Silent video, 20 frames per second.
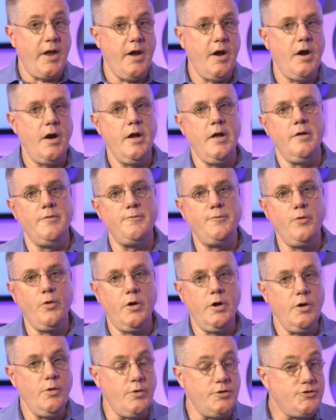area in
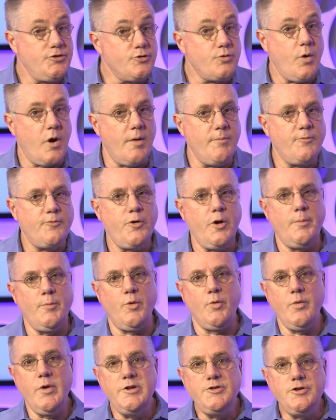Florida, which is where I'm from
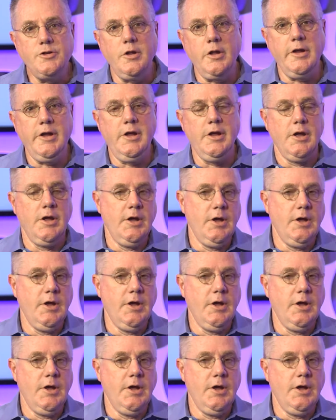originally.